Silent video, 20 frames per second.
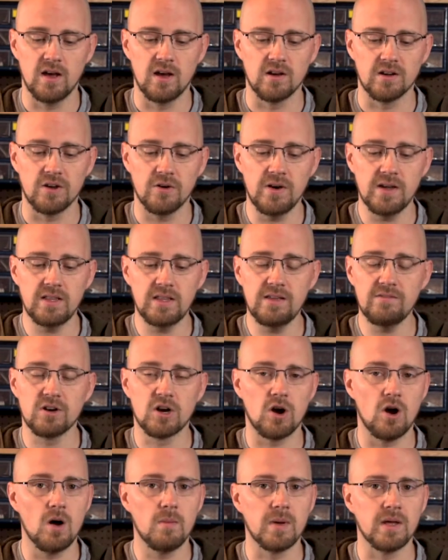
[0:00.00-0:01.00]
go ahead and leave a
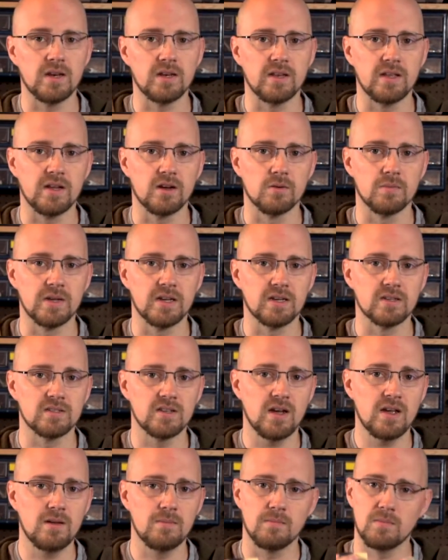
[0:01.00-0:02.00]
comment in here, because
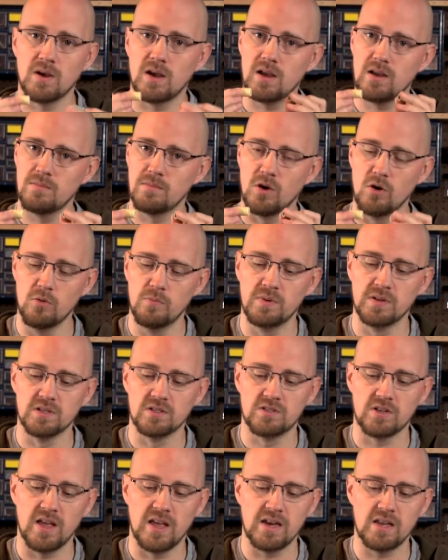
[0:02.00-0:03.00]
I am open
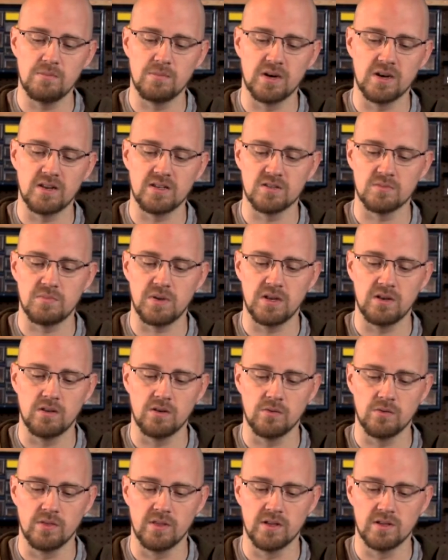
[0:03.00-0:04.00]
to anybody's opinion
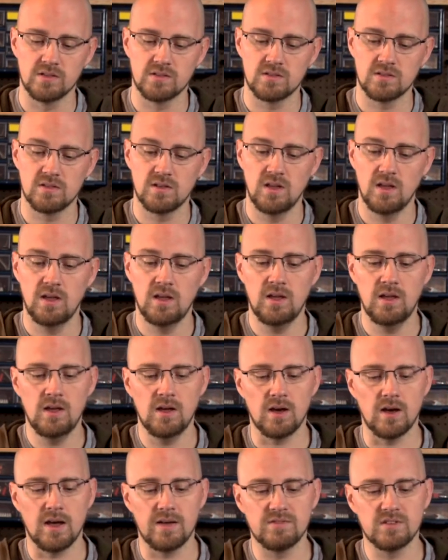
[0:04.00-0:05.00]
on this.
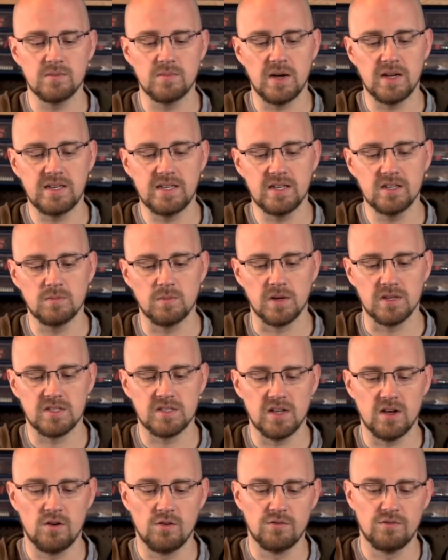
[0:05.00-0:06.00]
I have some ideas
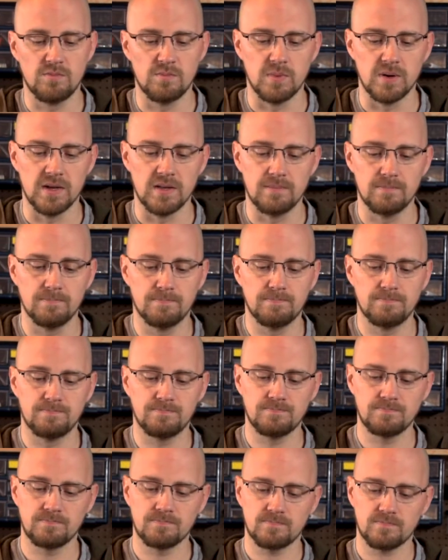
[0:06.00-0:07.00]
myself, but
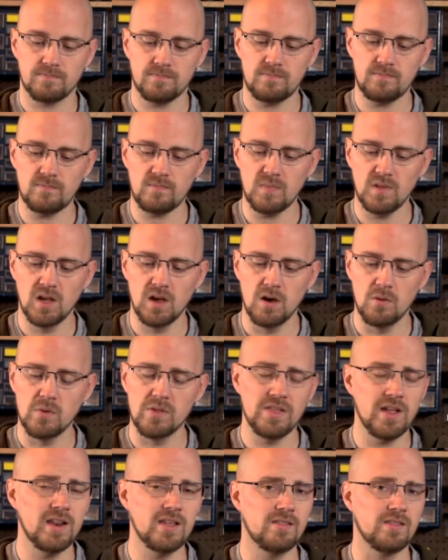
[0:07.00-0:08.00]

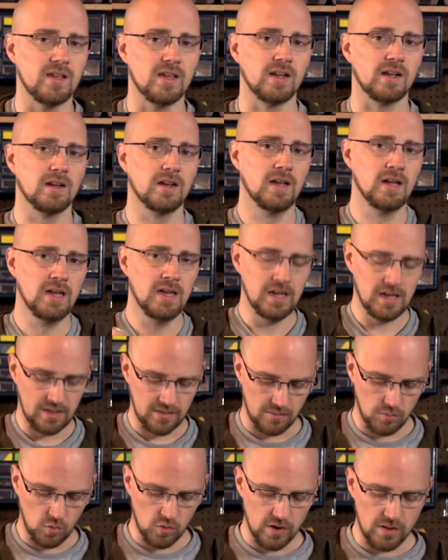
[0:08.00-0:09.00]
with anything,
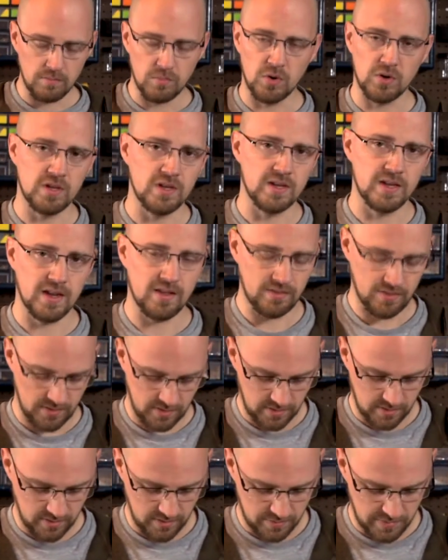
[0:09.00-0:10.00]
the more input you get,
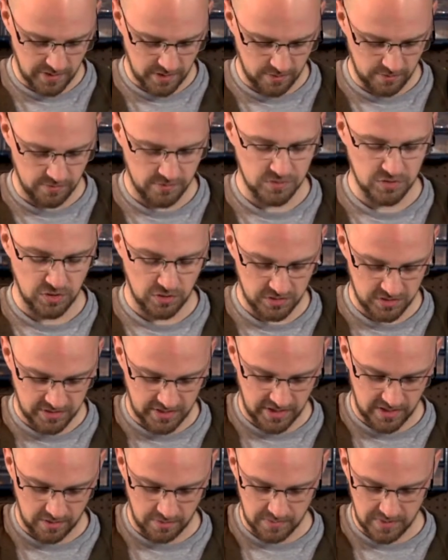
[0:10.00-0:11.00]
the better the results
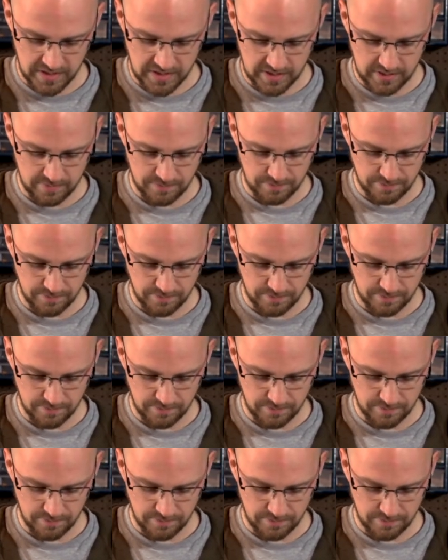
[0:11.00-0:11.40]
tend to be.